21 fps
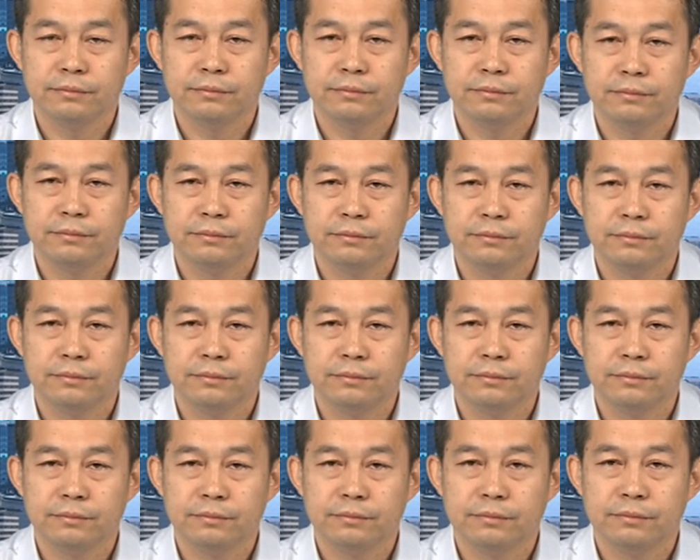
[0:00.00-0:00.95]

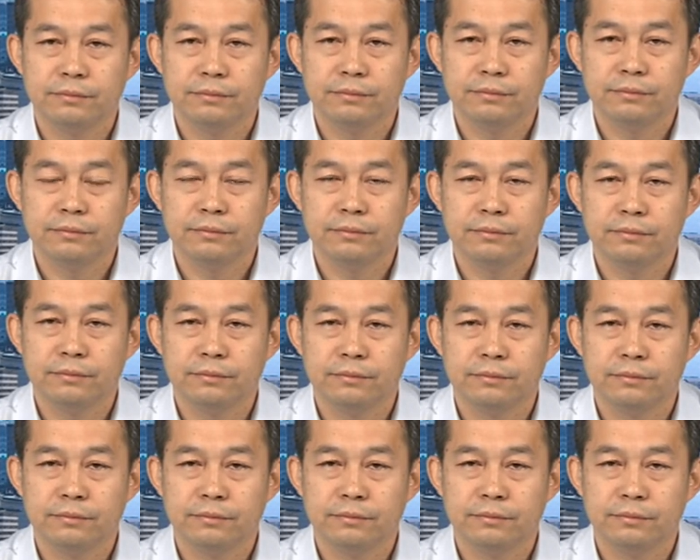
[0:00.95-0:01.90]

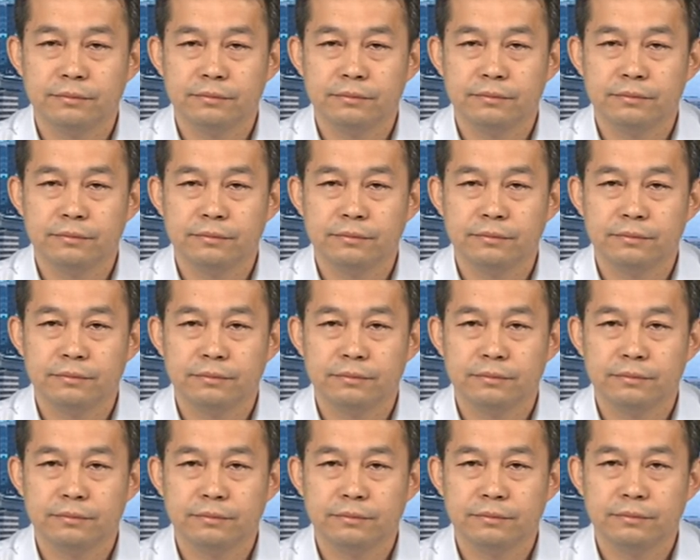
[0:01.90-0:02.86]

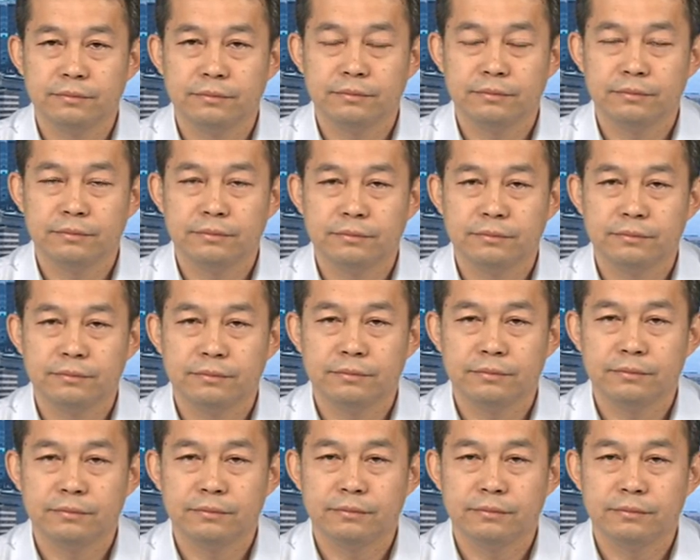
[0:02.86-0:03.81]

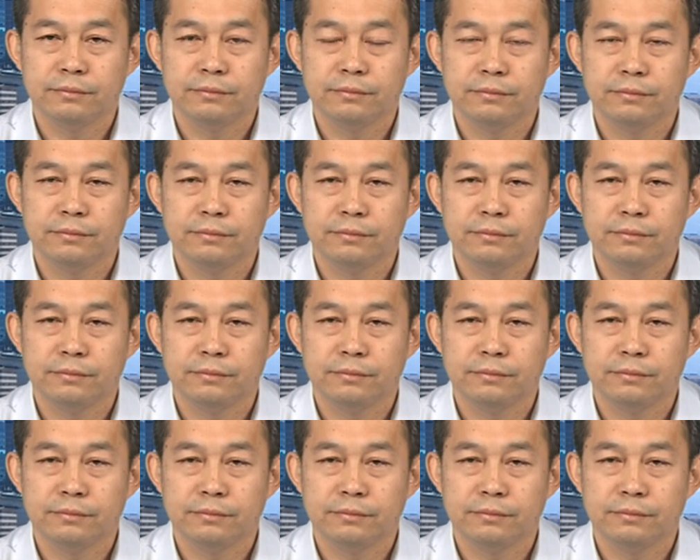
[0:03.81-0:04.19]
This person isn't speaking.